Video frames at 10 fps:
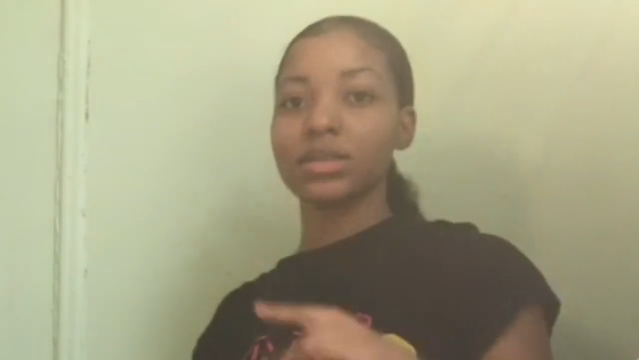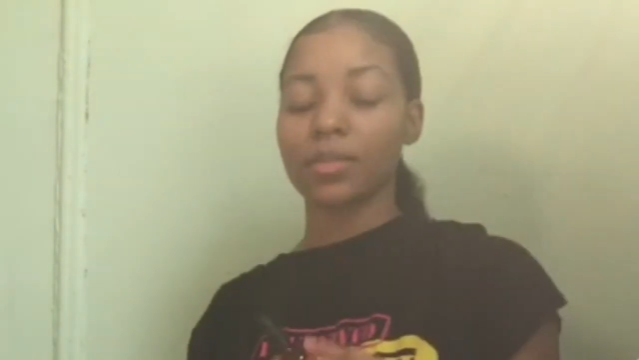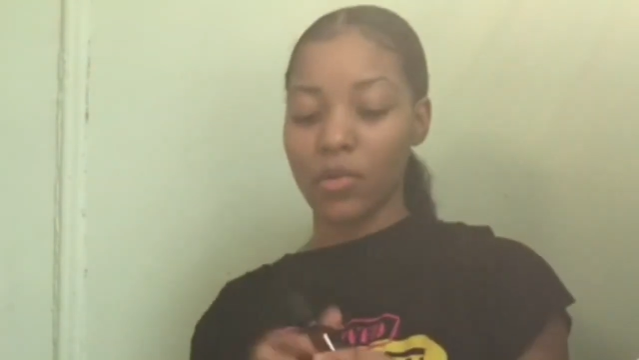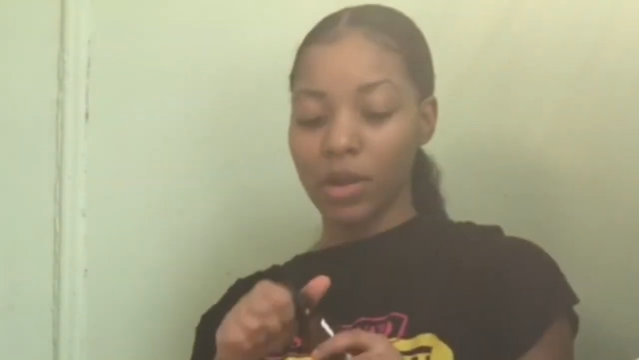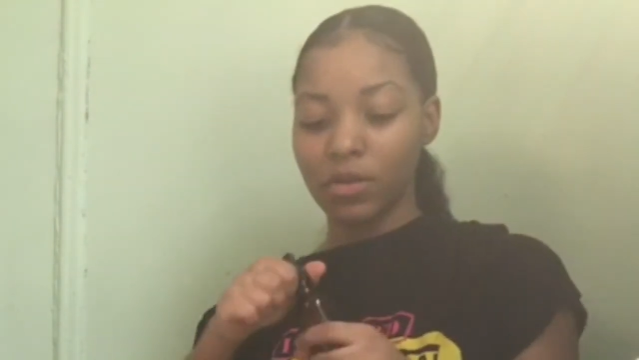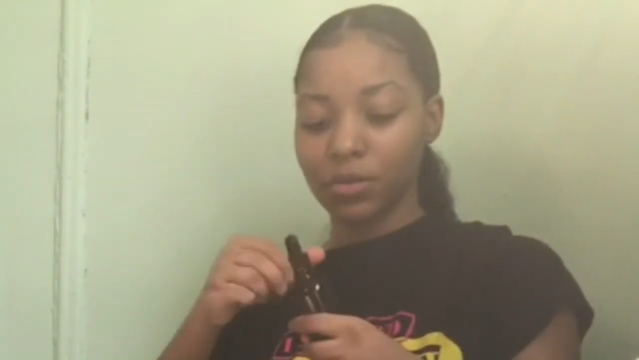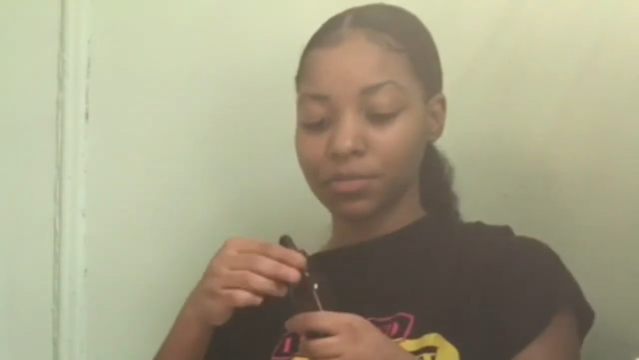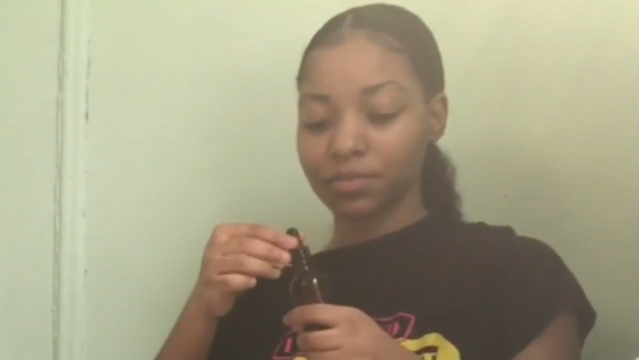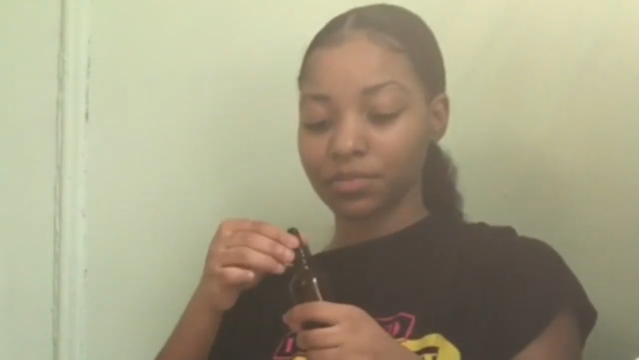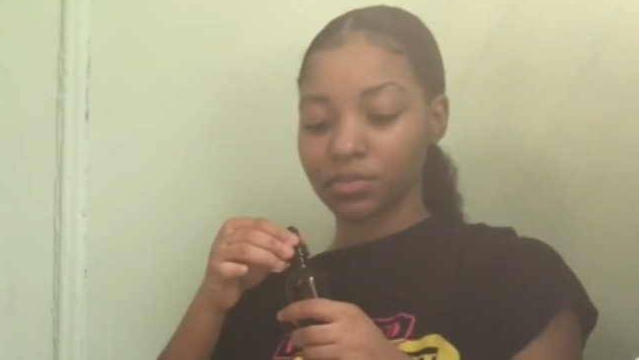
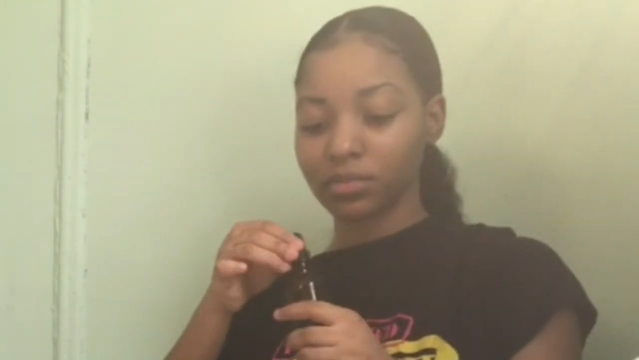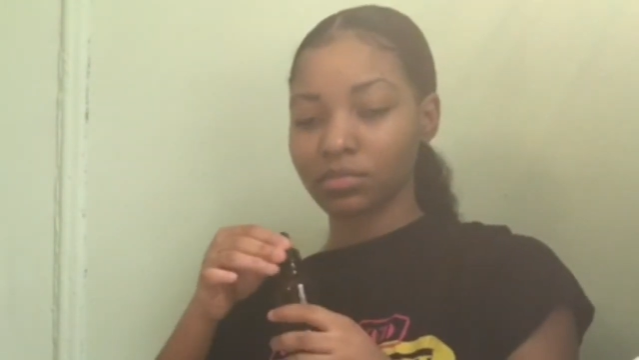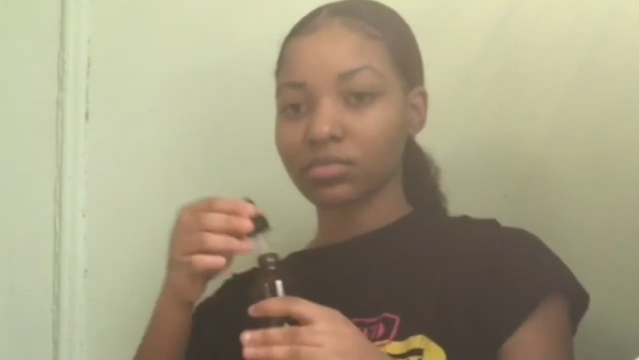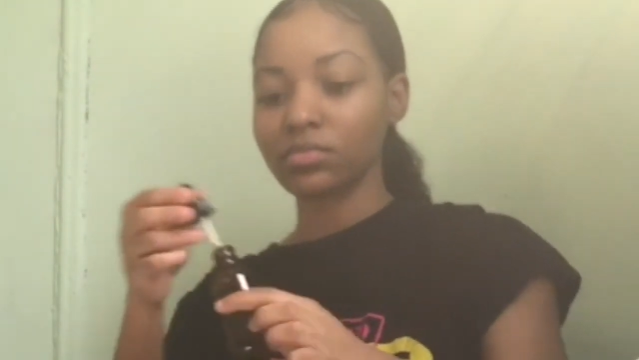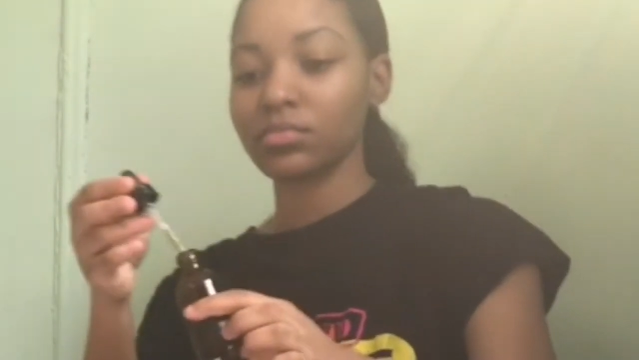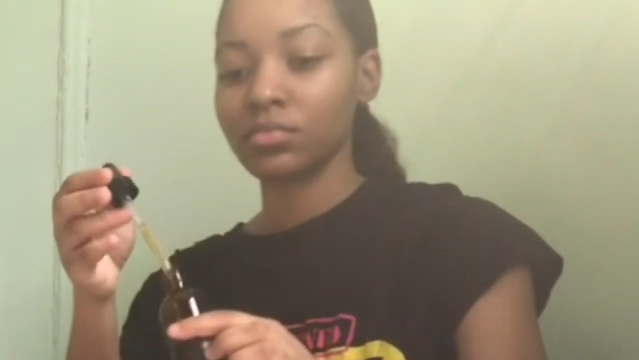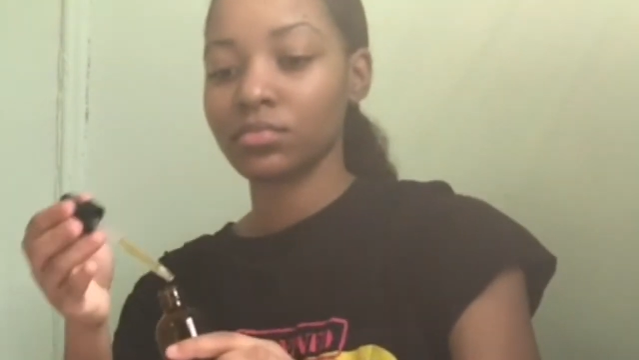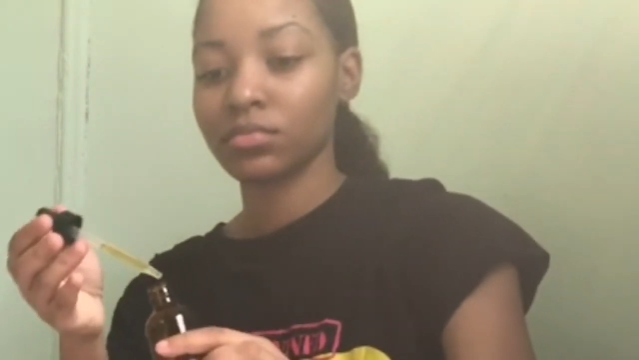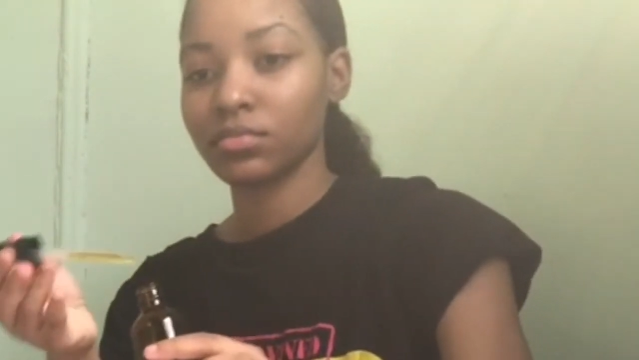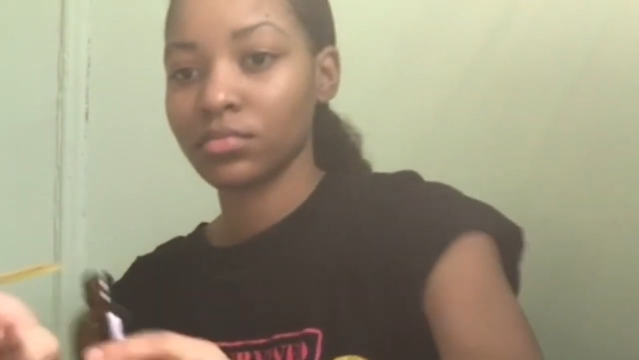oil
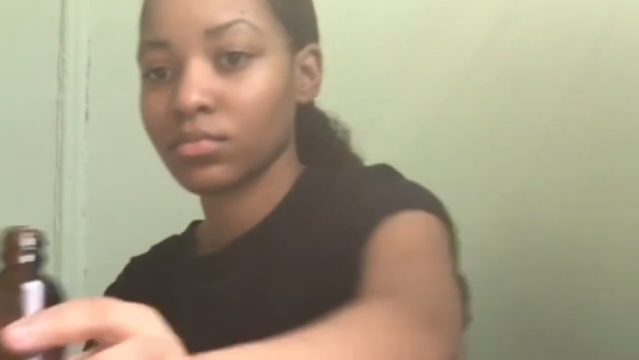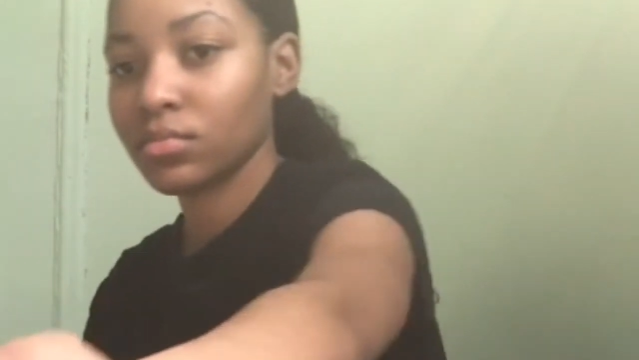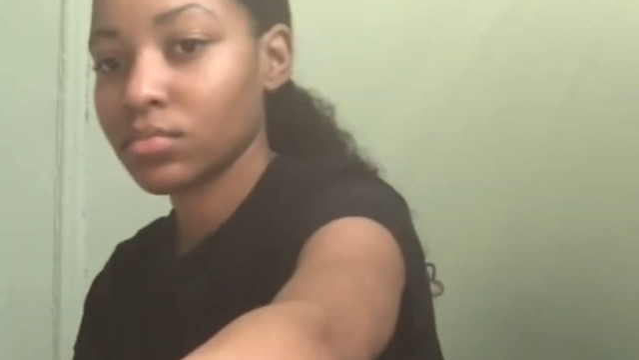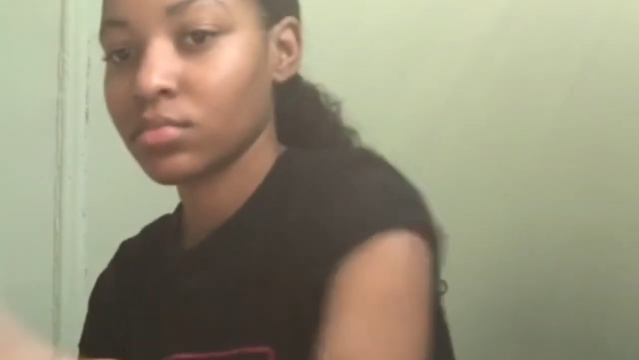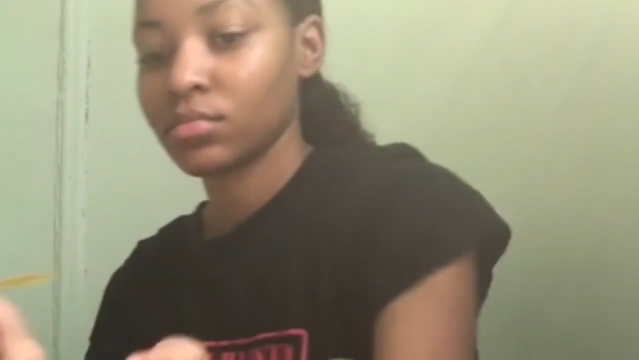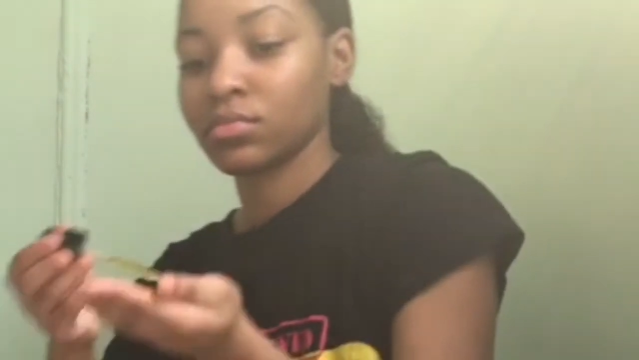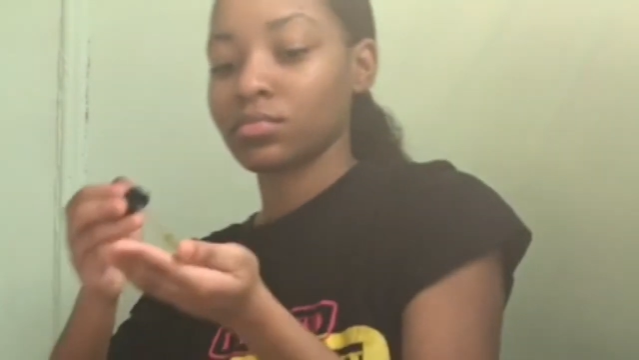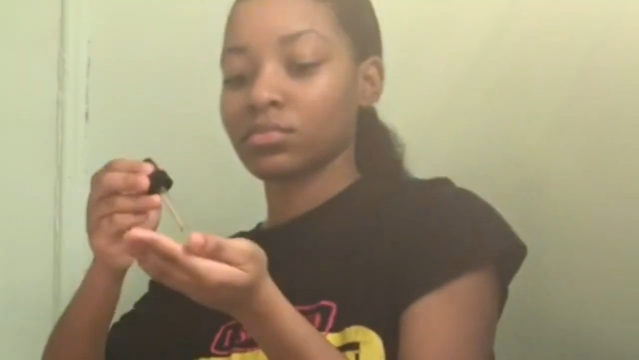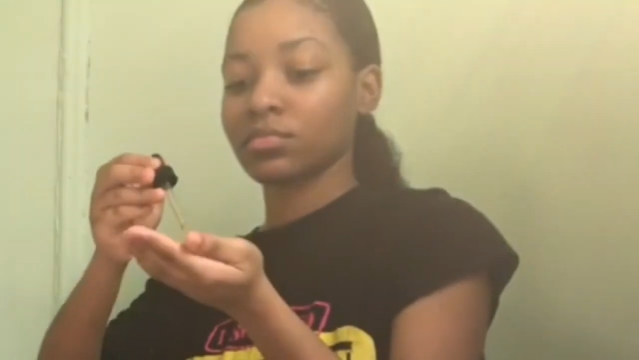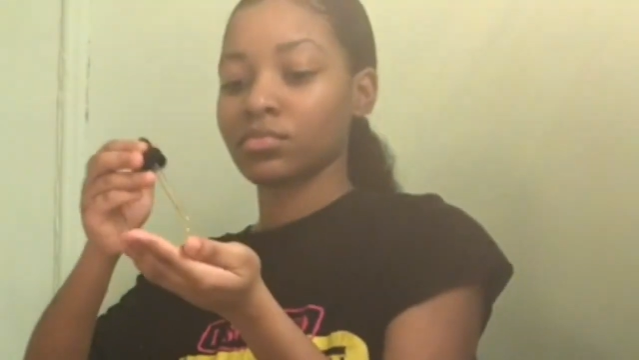just for some
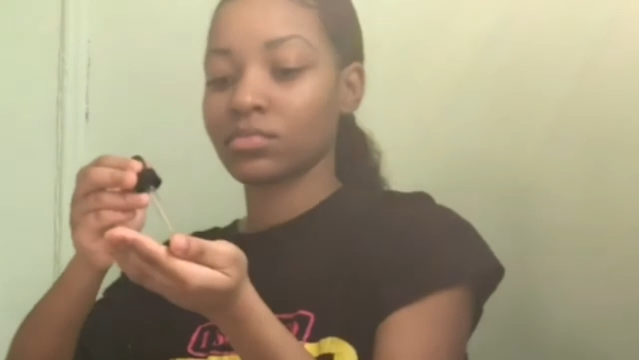shine.